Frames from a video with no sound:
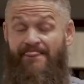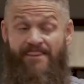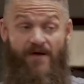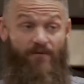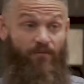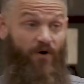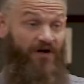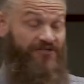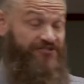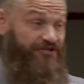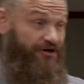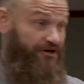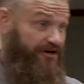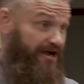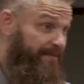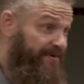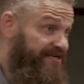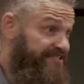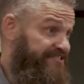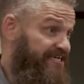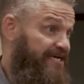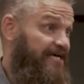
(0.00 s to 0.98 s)
ones that are
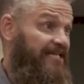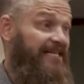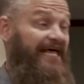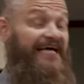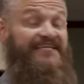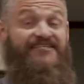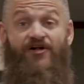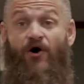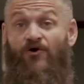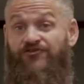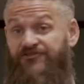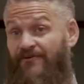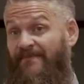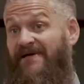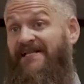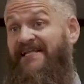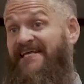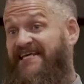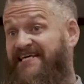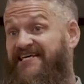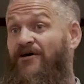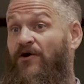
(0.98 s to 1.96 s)
coming to collect and
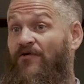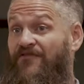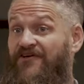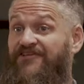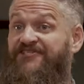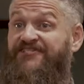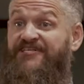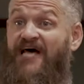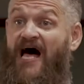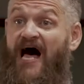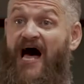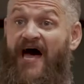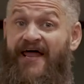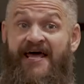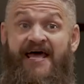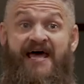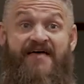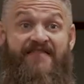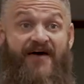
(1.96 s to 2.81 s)
ultimately kill the son,